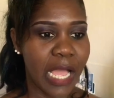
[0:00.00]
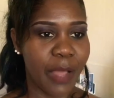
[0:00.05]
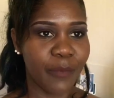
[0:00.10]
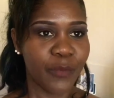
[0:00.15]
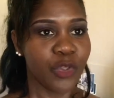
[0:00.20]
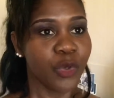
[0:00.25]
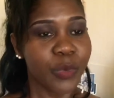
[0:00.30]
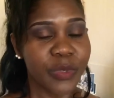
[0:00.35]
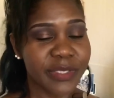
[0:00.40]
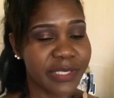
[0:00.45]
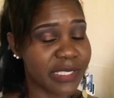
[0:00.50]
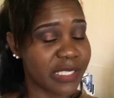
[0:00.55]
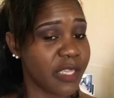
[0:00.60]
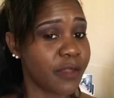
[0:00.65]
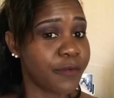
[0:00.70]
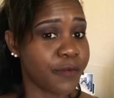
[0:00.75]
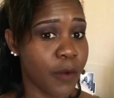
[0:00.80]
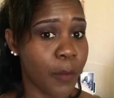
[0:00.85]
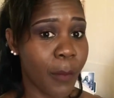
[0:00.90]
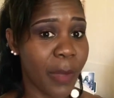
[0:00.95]
You will see
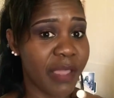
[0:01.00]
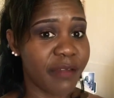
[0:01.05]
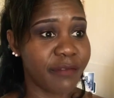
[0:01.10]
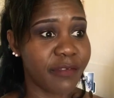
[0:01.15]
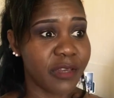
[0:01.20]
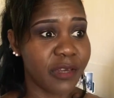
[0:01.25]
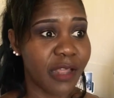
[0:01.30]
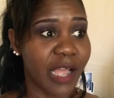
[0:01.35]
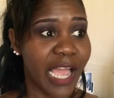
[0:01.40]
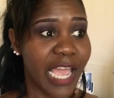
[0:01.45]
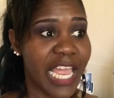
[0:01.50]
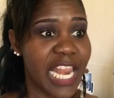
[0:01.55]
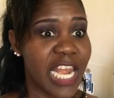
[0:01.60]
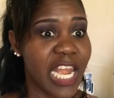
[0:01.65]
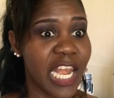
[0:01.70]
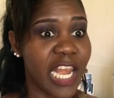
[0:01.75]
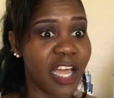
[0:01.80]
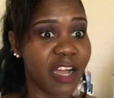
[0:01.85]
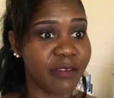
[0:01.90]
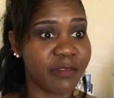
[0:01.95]
from my video, I
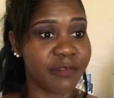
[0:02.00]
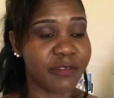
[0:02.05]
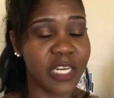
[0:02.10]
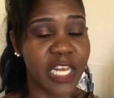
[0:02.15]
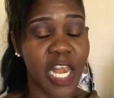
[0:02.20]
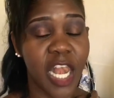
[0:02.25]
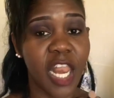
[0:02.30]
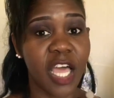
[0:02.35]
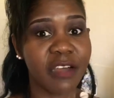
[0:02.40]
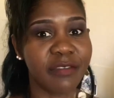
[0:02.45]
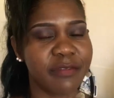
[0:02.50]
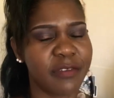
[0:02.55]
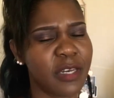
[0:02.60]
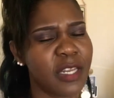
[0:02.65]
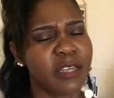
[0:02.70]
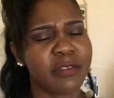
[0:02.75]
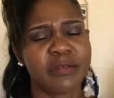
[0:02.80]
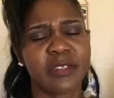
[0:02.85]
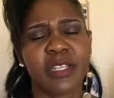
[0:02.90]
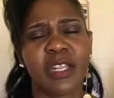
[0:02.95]

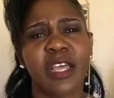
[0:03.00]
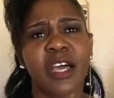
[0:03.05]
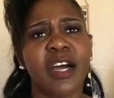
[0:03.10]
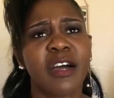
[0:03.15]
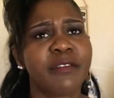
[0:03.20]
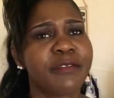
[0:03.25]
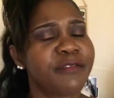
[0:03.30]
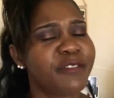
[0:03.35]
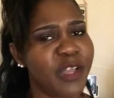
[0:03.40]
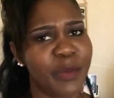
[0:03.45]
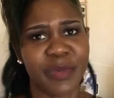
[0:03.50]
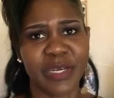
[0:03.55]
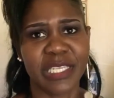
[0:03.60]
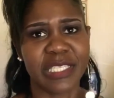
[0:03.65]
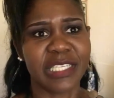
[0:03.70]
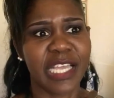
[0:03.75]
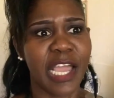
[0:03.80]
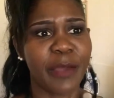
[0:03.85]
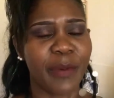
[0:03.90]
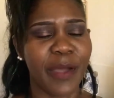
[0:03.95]
love family
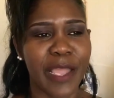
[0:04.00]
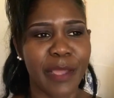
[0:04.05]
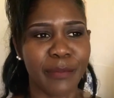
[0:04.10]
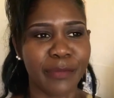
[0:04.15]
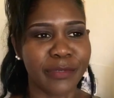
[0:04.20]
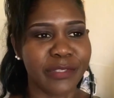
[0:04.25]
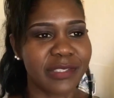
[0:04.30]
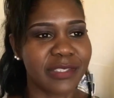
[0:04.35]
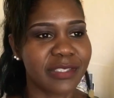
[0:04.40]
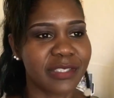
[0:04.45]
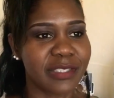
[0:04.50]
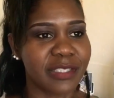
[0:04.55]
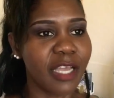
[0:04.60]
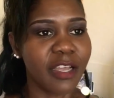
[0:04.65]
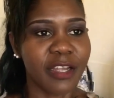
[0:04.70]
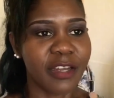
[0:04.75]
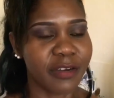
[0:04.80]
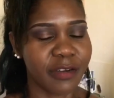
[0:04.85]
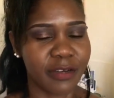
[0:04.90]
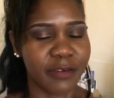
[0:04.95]
time. I'm a
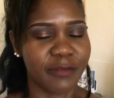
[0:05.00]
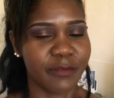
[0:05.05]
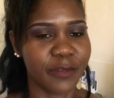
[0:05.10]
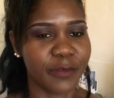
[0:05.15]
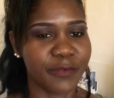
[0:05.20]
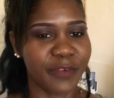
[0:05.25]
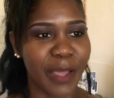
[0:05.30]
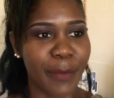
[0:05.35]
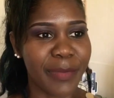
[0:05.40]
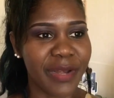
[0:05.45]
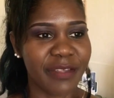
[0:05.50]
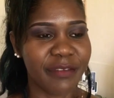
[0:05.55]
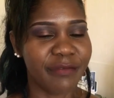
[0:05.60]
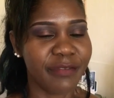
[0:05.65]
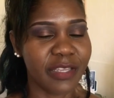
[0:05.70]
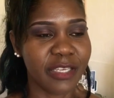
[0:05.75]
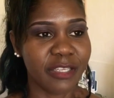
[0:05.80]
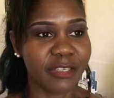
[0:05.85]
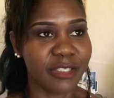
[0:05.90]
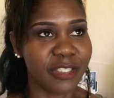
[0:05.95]
sucker for family
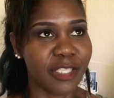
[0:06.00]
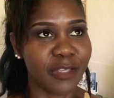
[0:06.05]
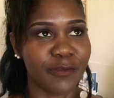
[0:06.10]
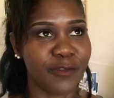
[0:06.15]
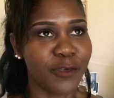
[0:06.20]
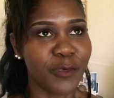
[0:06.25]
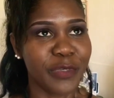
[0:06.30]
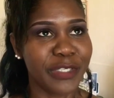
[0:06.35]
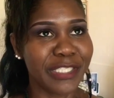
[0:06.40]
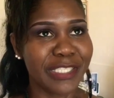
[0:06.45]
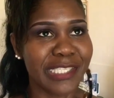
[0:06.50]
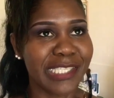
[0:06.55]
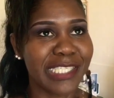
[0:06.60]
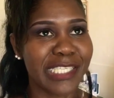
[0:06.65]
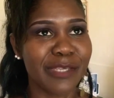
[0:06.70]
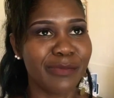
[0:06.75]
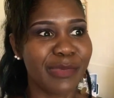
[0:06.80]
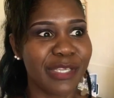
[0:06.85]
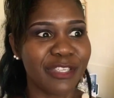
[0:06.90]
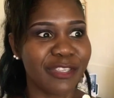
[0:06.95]
videos. If you want to
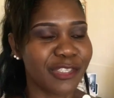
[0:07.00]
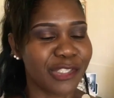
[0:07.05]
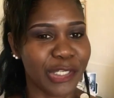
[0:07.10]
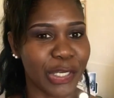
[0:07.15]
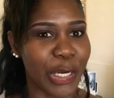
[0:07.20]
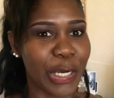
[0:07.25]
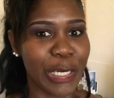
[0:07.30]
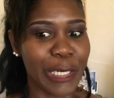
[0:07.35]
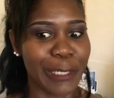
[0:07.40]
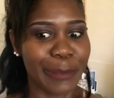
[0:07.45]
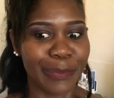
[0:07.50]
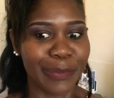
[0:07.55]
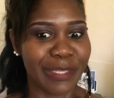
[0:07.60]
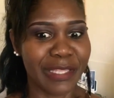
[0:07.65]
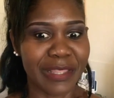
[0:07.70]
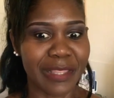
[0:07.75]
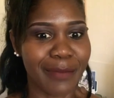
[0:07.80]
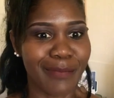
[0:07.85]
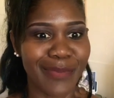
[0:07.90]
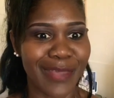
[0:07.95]
see me just curl up
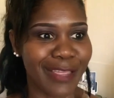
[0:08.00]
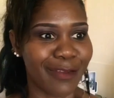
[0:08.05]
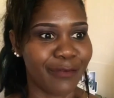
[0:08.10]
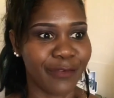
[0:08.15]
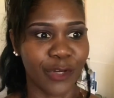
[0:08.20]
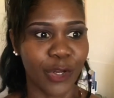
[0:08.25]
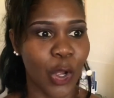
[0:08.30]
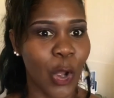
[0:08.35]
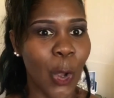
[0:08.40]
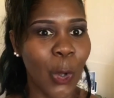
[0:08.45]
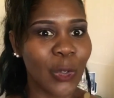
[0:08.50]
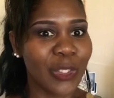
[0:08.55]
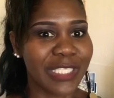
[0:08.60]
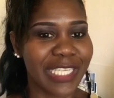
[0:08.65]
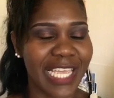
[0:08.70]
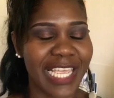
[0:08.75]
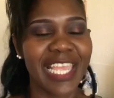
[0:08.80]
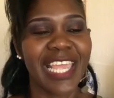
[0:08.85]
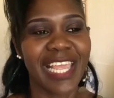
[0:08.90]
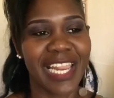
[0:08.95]
in the bed for the whole
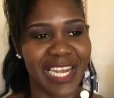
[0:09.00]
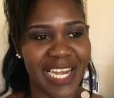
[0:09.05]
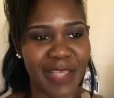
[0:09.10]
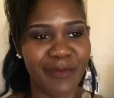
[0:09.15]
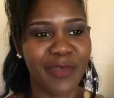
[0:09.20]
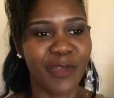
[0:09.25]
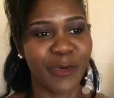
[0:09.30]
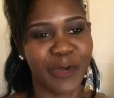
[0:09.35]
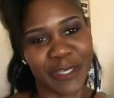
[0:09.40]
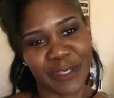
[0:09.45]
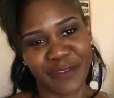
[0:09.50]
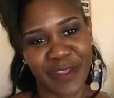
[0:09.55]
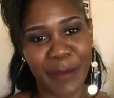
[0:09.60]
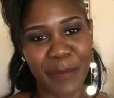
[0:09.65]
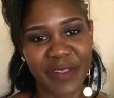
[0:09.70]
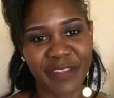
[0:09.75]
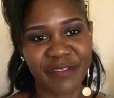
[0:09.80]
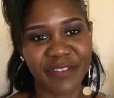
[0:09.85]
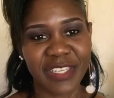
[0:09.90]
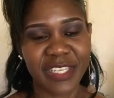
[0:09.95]
day, let me watch
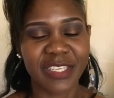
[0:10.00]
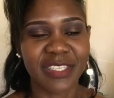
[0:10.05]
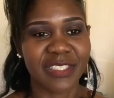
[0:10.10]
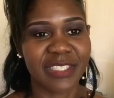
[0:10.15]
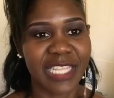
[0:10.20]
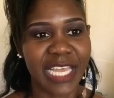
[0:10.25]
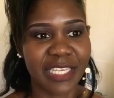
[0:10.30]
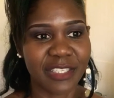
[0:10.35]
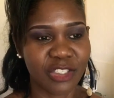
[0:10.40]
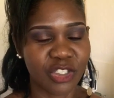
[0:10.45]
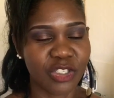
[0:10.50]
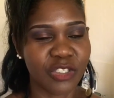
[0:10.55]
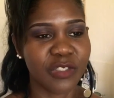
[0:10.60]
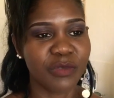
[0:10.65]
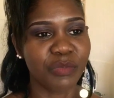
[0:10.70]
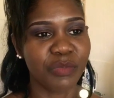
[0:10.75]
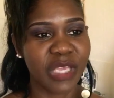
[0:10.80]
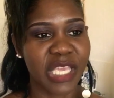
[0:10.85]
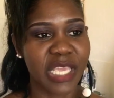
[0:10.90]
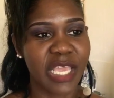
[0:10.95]
family videos. That's just
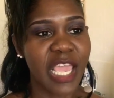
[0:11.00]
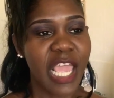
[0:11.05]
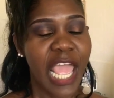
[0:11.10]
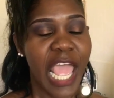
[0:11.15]
me.